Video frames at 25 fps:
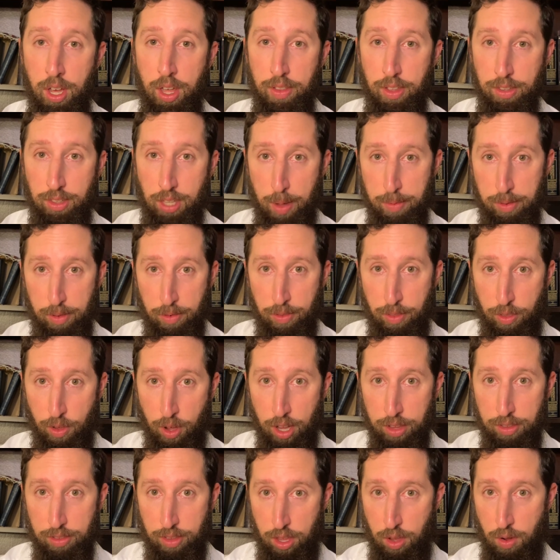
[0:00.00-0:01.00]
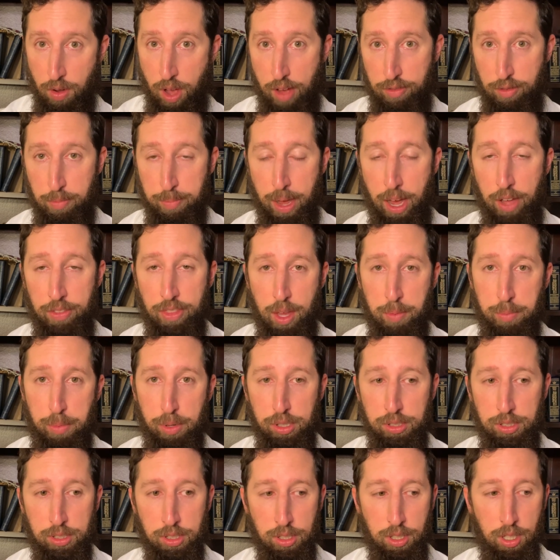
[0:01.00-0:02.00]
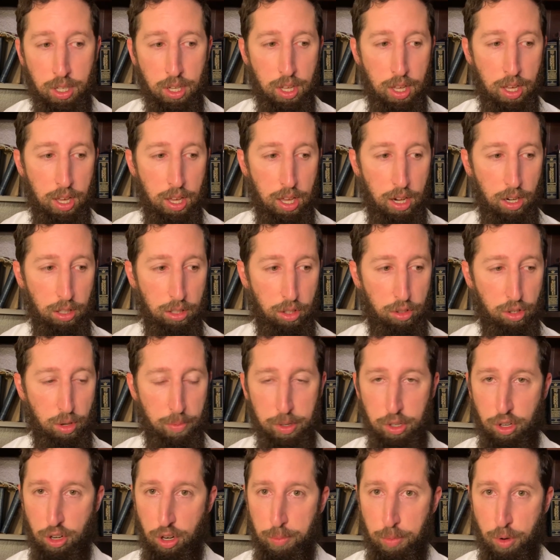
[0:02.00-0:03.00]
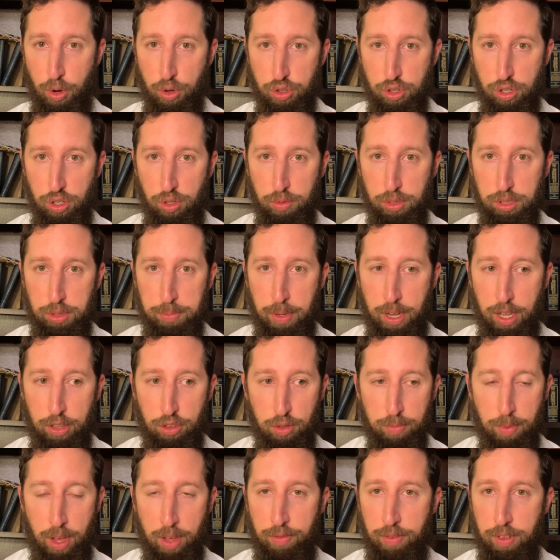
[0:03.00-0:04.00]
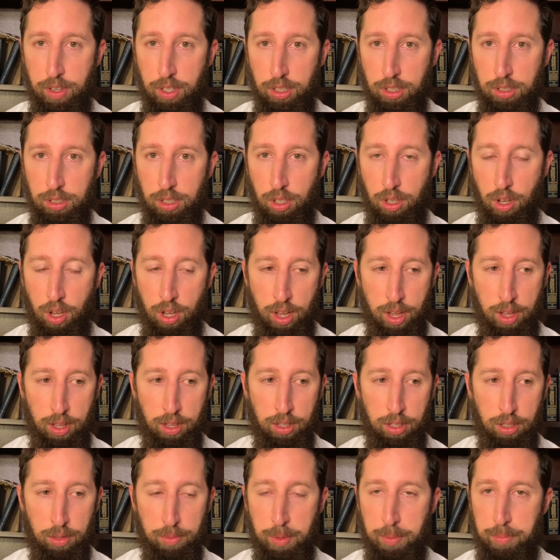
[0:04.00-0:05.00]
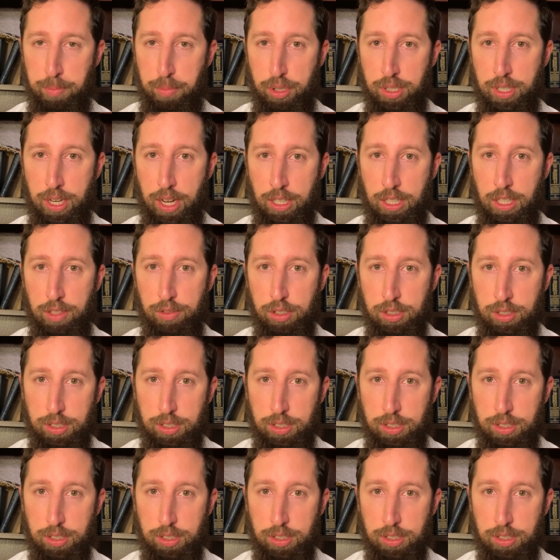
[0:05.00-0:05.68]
the types of thoughts that you have about that person. It'll determine your emotional response. You might feel a little bit protective or